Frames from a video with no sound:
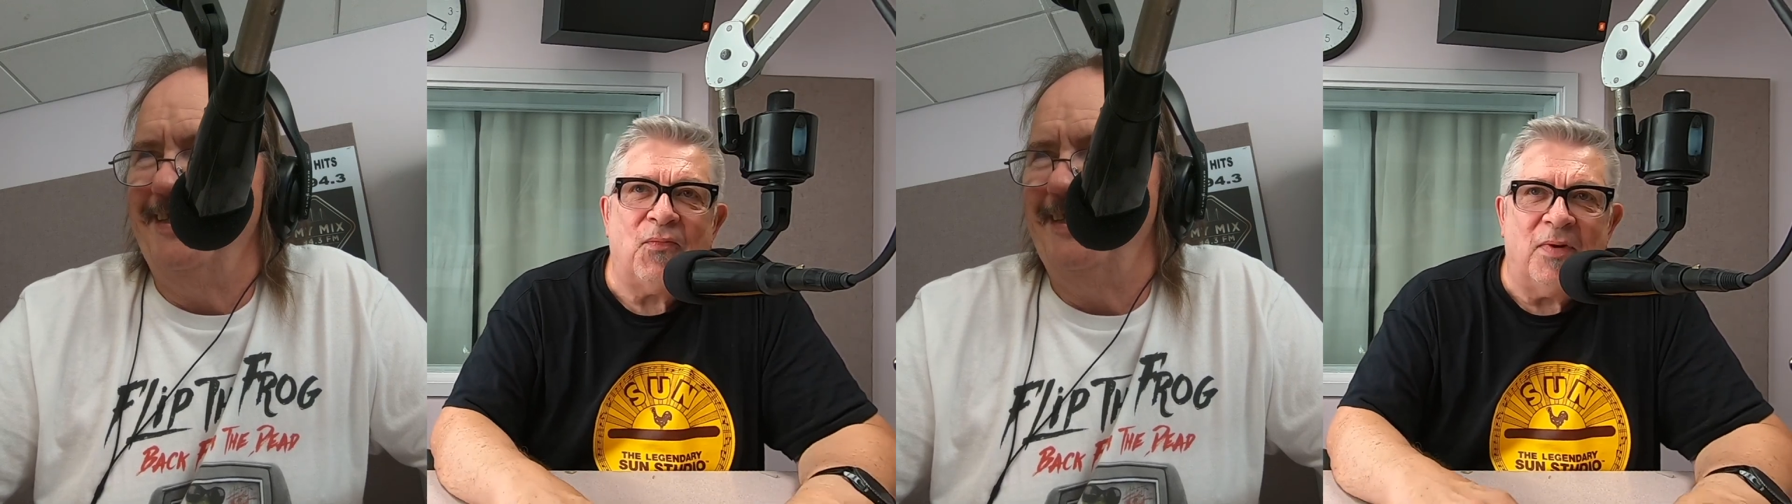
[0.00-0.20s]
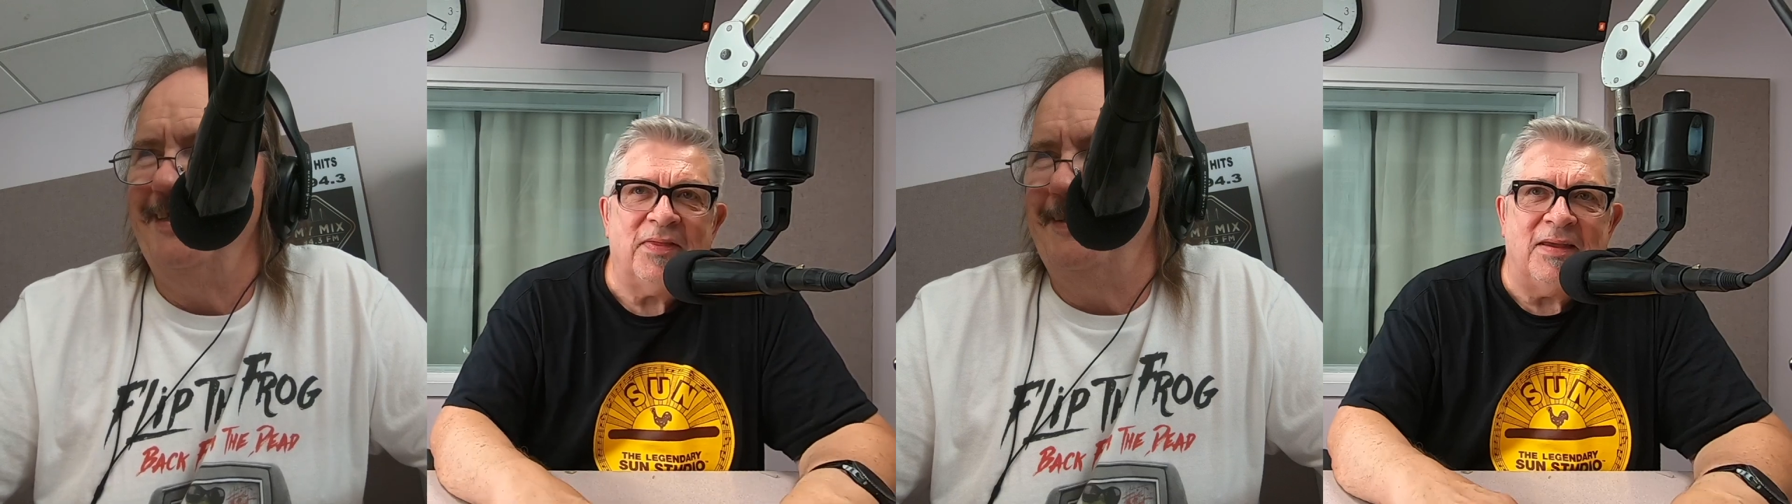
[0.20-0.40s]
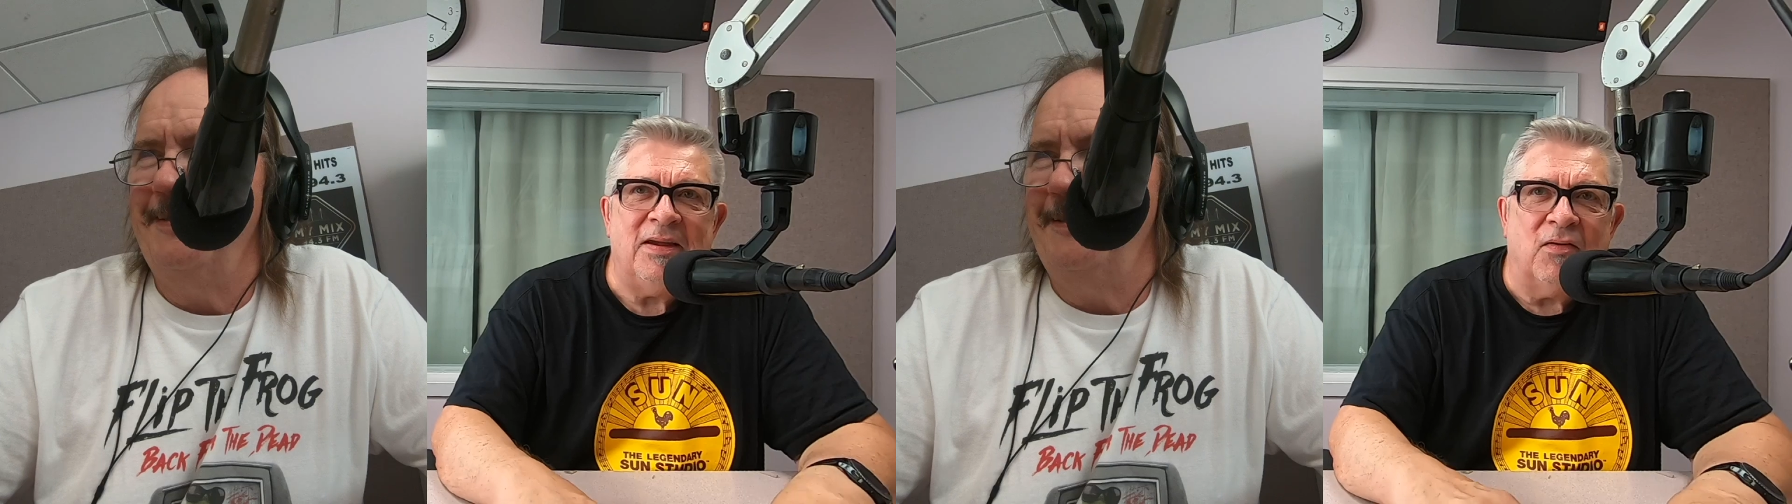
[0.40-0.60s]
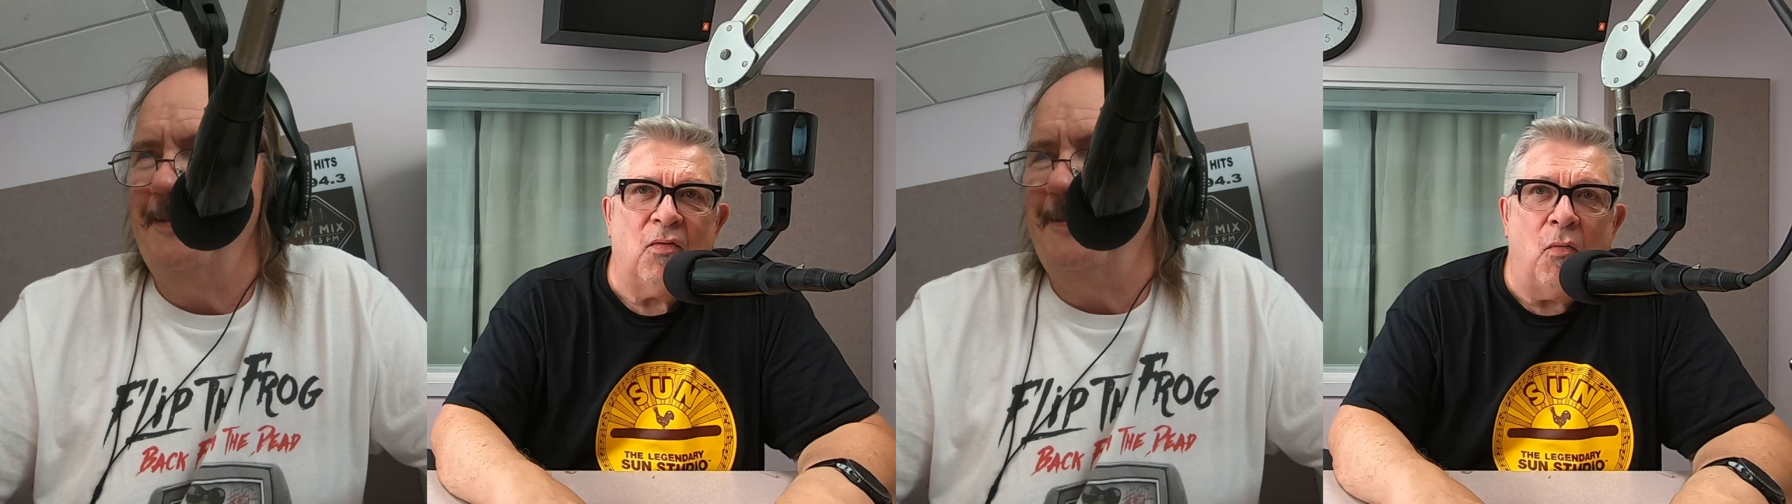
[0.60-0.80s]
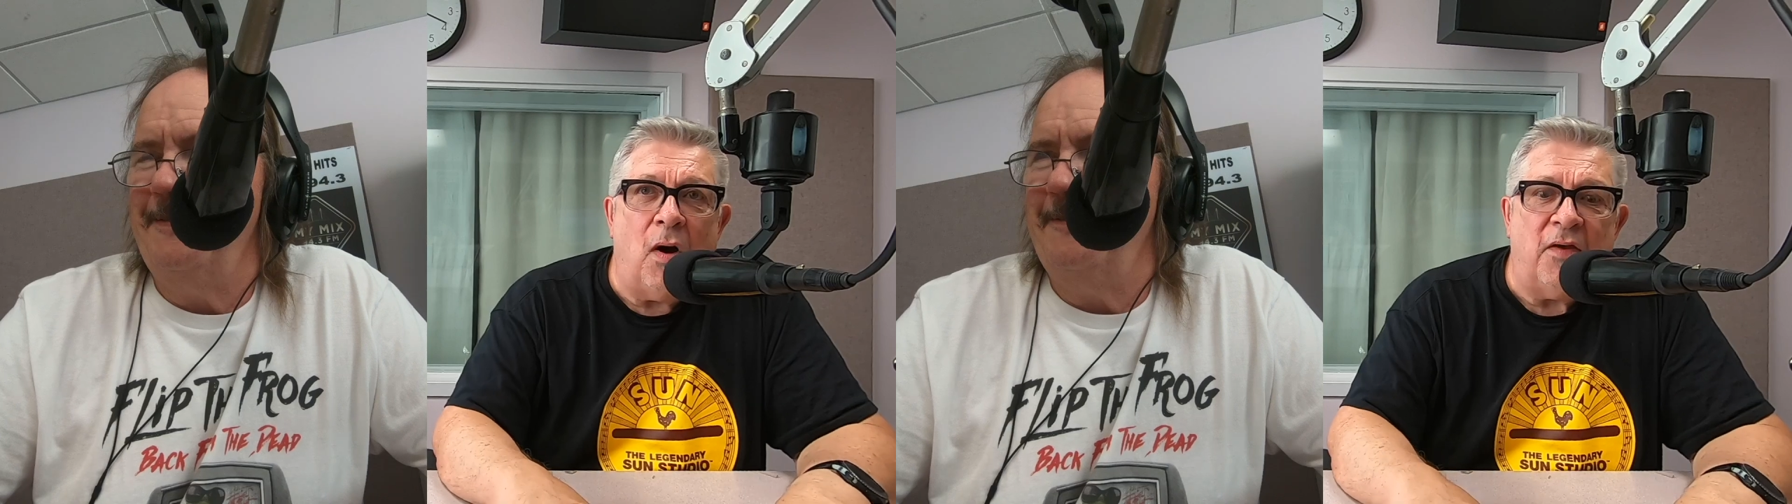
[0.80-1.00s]
what the era
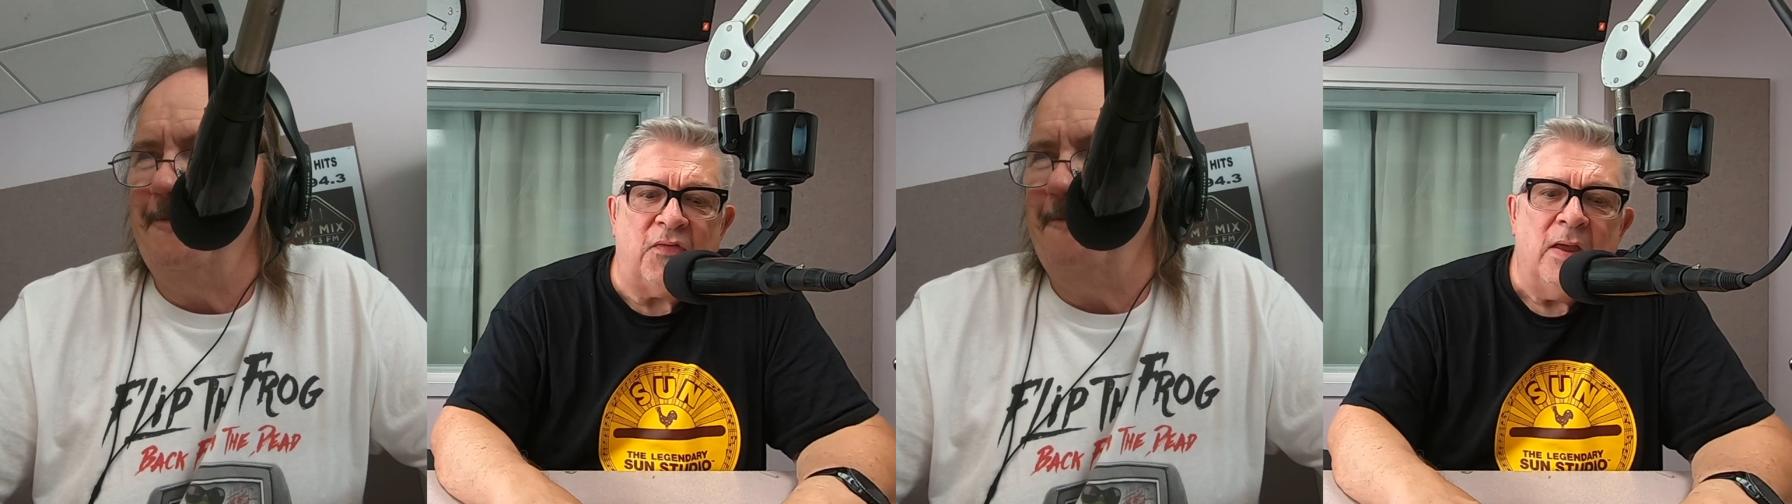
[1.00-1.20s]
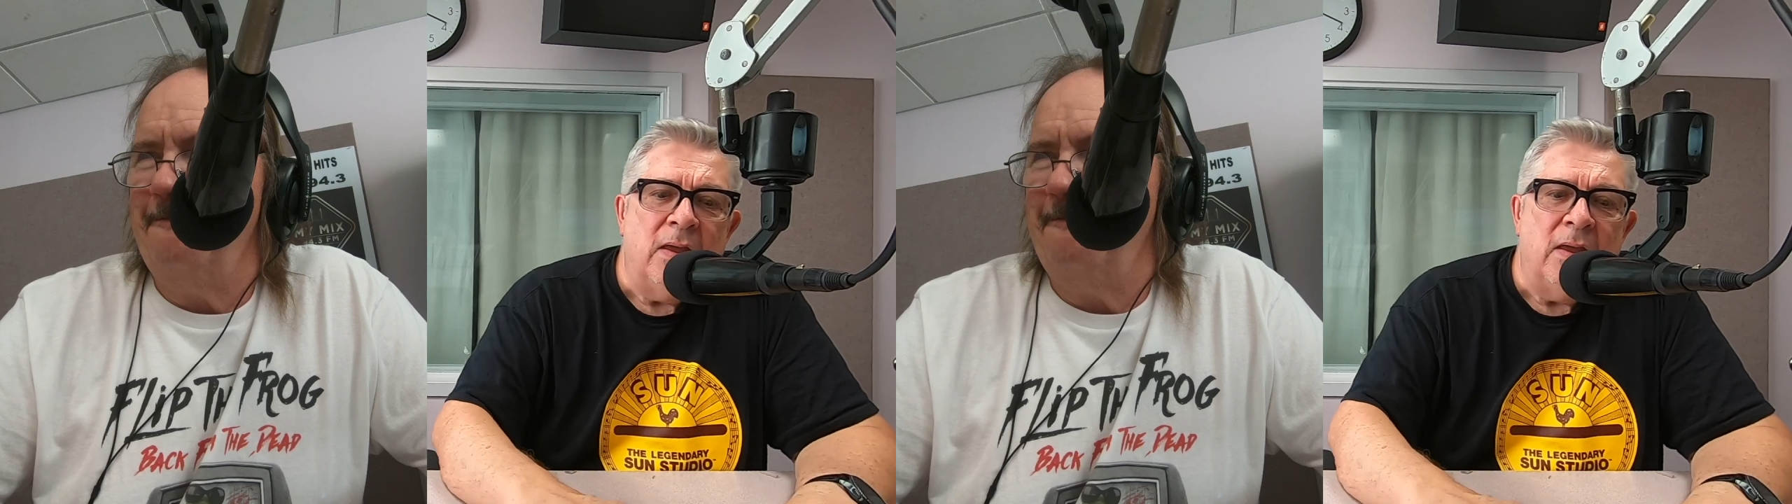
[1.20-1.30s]
was.